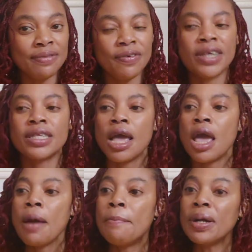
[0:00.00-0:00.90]
effect.
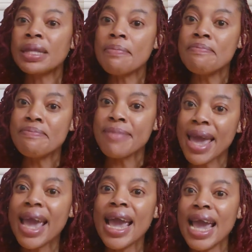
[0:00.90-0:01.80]
But the
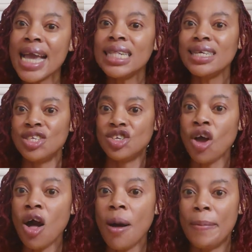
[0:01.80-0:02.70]
main
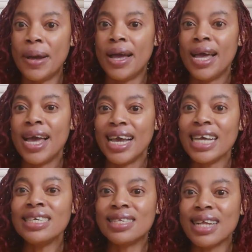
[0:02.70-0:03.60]
job
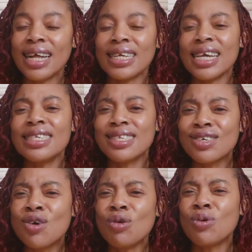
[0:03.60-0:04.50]
is that it's
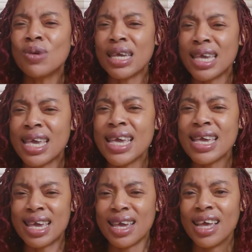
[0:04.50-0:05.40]
gonna
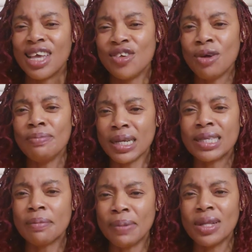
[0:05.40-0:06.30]
kick your
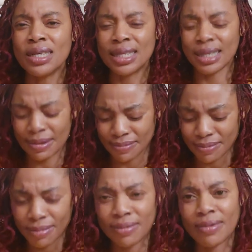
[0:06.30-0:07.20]
metabolism.
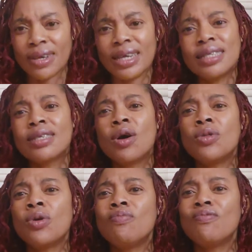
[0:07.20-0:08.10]
It's
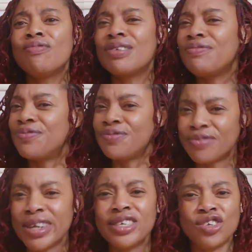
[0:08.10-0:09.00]
gonna
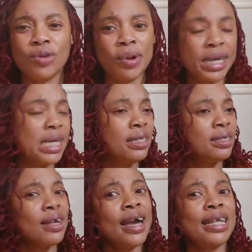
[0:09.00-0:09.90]
refresh your
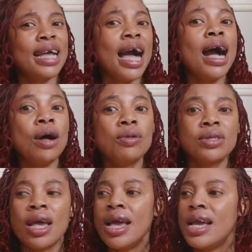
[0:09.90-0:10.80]
inside out.
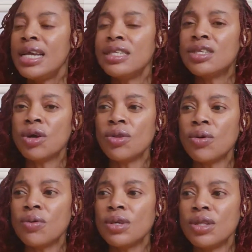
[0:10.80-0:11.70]
It's
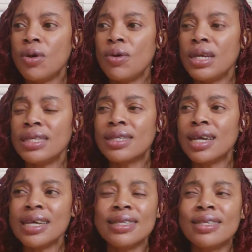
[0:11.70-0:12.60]
gonna, you know,
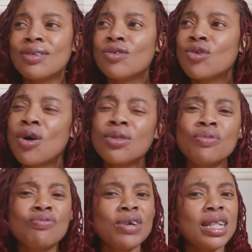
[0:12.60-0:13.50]
it's
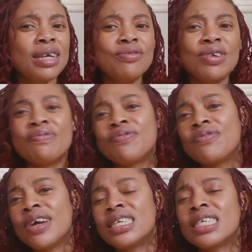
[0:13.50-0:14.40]
gonna really
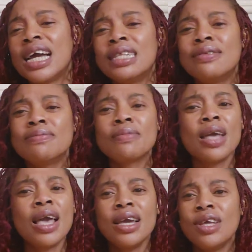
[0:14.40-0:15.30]
refresh and,
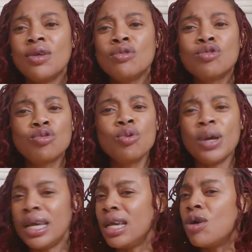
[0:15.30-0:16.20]
you know,
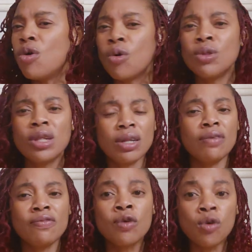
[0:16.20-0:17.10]
do a whole lot
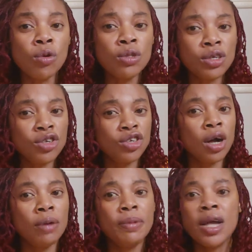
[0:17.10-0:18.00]
of good
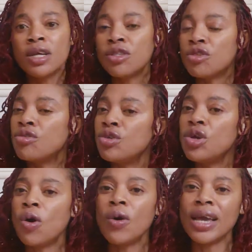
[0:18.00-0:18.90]
job to
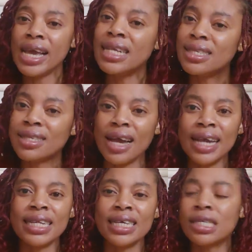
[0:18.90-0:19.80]
your
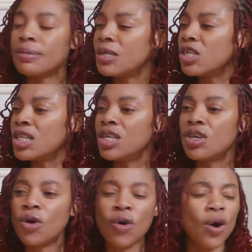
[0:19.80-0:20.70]
inside, especially
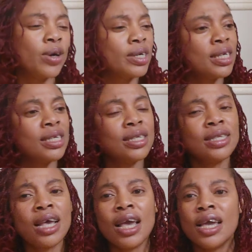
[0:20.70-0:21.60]
your
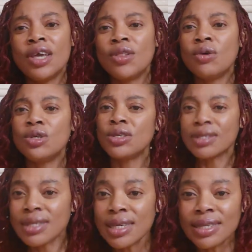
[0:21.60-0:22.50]
organs, you know, your
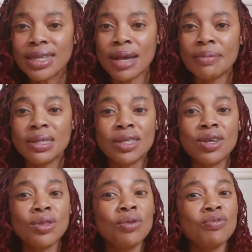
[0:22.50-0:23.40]
system. It's
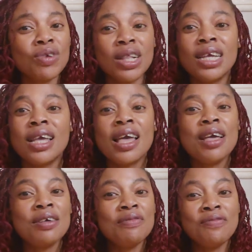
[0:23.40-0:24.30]
gonna really
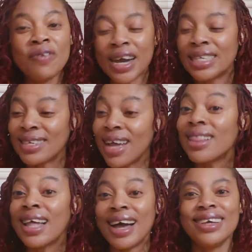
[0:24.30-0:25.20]

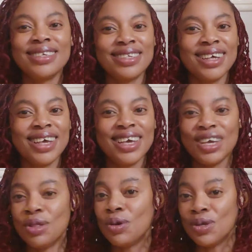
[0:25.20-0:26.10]
vitalize,
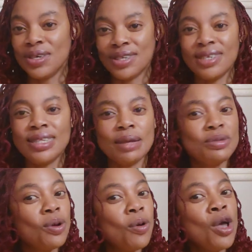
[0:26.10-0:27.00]
you know, your system.
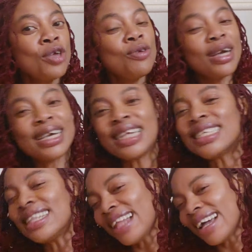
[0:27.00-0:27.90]
So you are
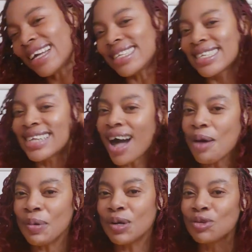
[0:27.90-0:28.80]
getting like a
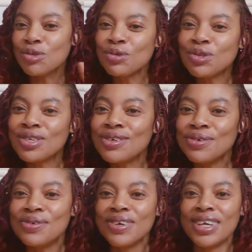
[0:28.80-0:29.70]
double,
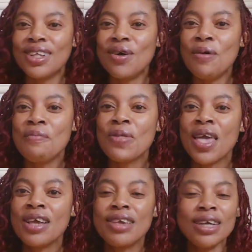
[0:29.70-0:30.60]
two, you know.
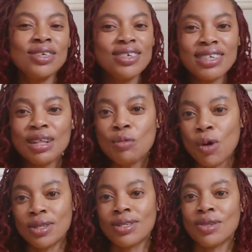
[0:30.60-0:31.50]
You're using
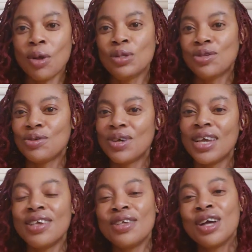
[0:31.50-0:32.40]
one stone to
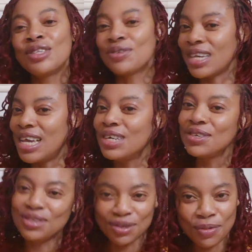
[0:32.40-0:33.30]

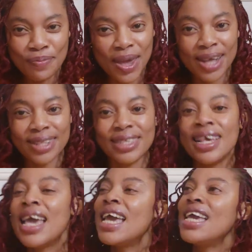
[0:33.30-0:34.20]
kill two birds,
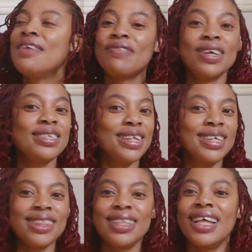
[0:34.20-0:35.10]
if there's
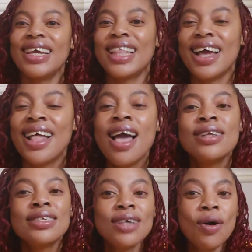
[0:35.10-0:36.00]
anything like that.
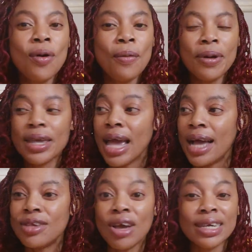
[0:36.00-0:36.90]
So
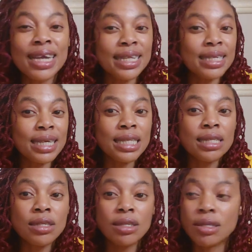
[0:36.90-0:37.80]
yeah, you're
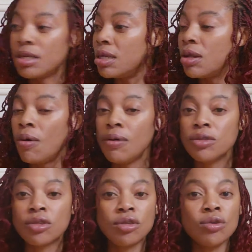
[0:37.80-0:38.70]
getting, you
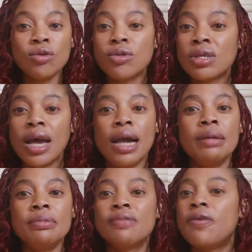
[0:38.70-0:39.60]
know, four
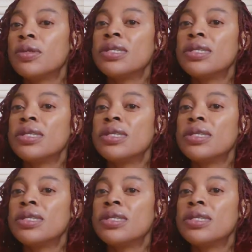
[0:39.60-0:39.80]
times